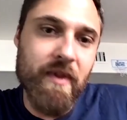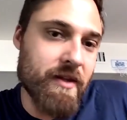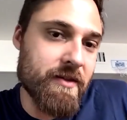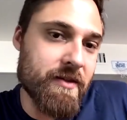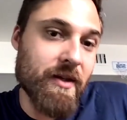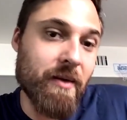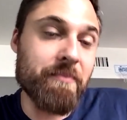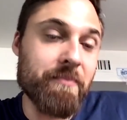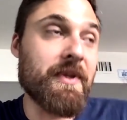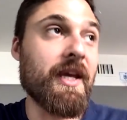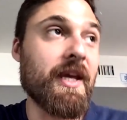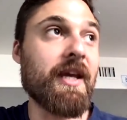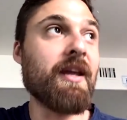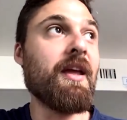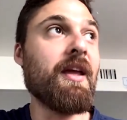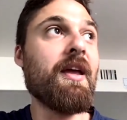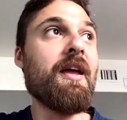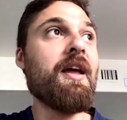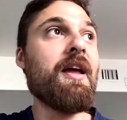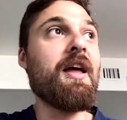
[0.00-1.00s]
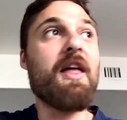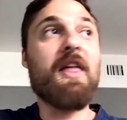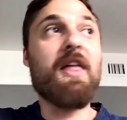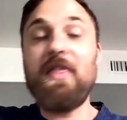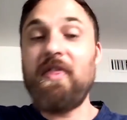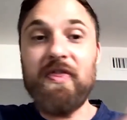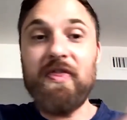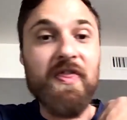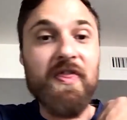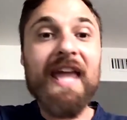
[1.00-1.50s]
something,
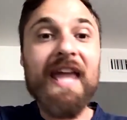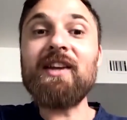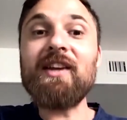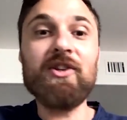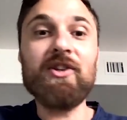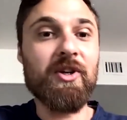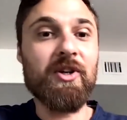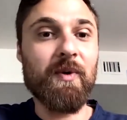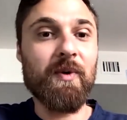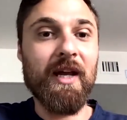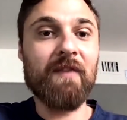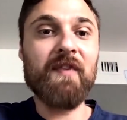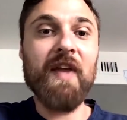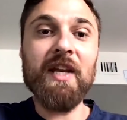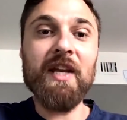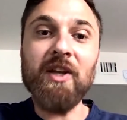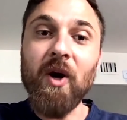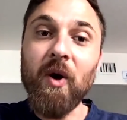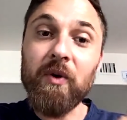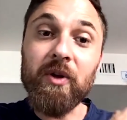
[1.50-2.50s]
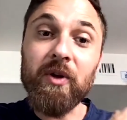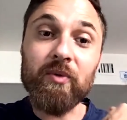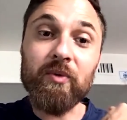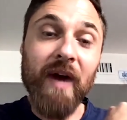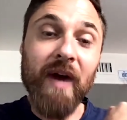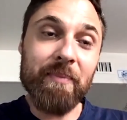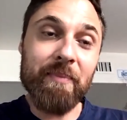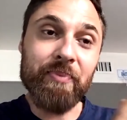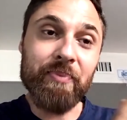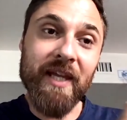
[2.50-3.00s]
they could do it. If they know the
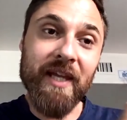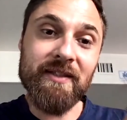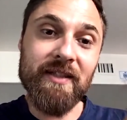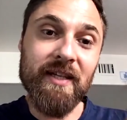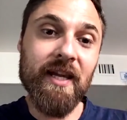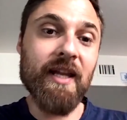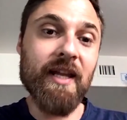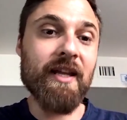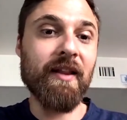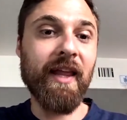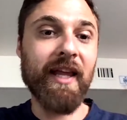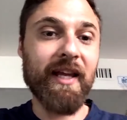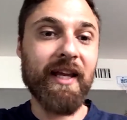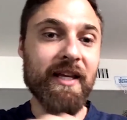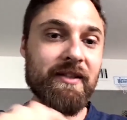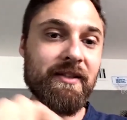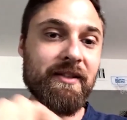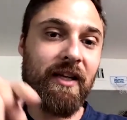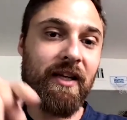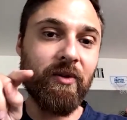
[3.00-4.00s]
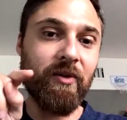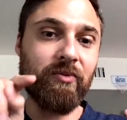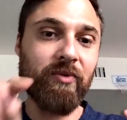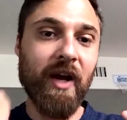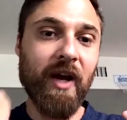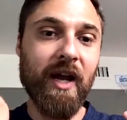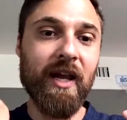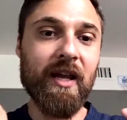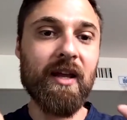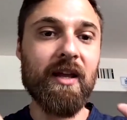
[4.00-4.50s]
right place to hit it, like I said, in the
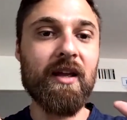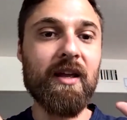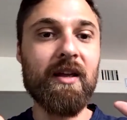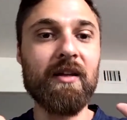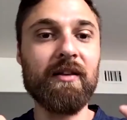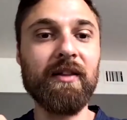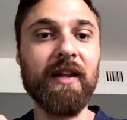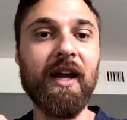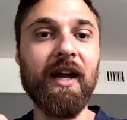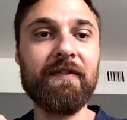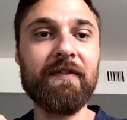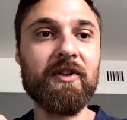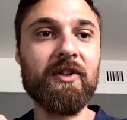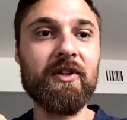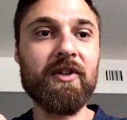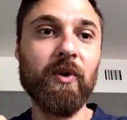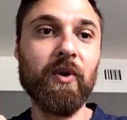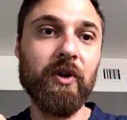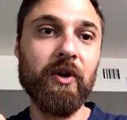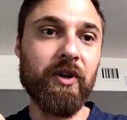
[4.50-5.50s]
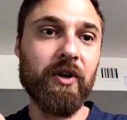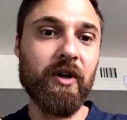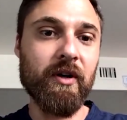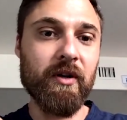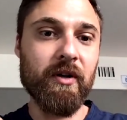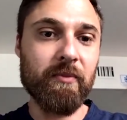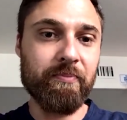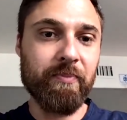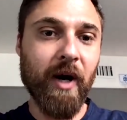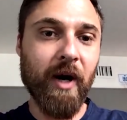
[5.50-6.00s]
right left corner,
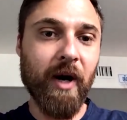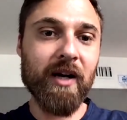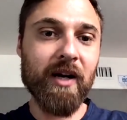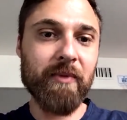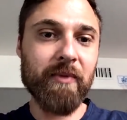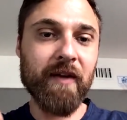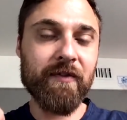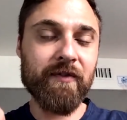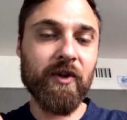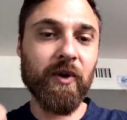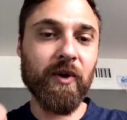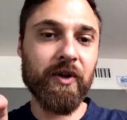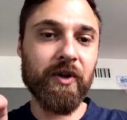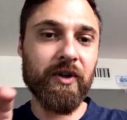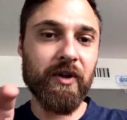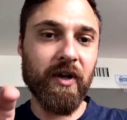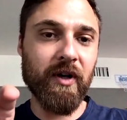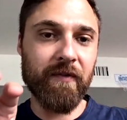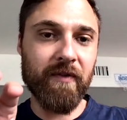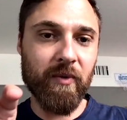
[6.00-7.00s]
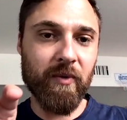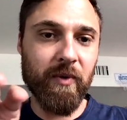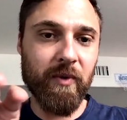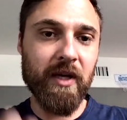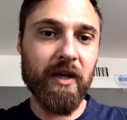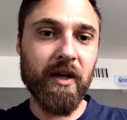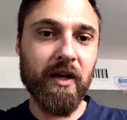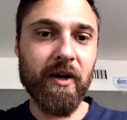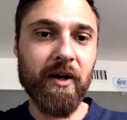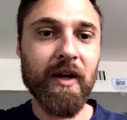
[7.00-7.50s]
bottom left corner of the
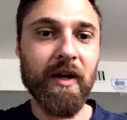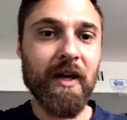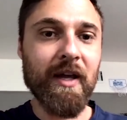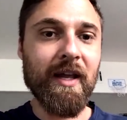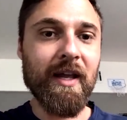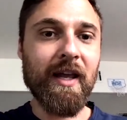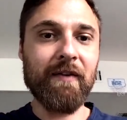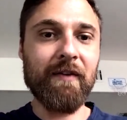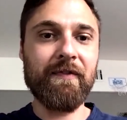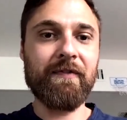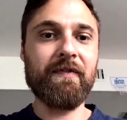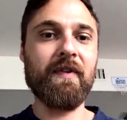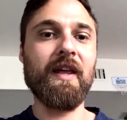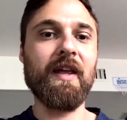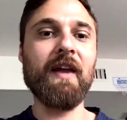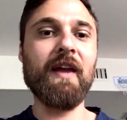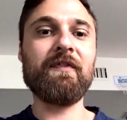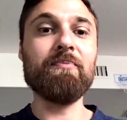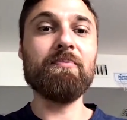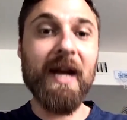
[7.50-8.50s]
window, if